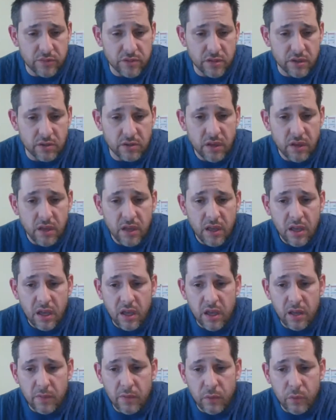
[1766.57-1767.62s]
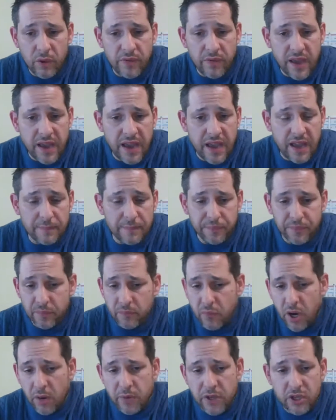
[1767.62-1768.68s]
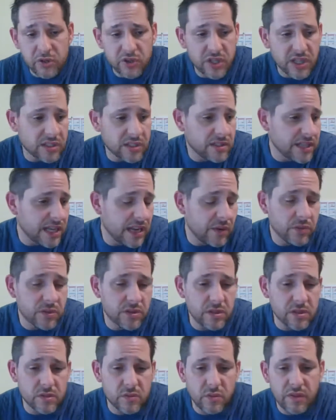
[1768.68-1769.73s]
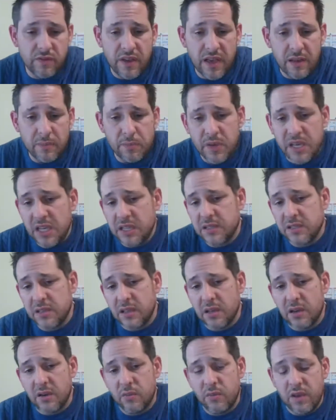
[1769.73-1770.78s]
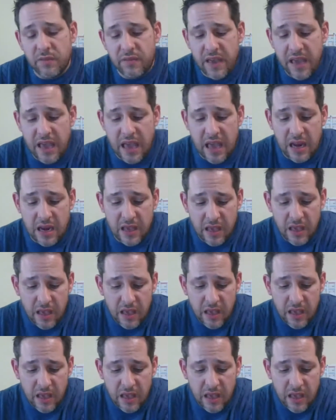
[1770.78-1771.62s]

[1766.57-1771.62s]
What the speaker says: So and we've had barbecue chicken sandwiches, we've had pizza, we've had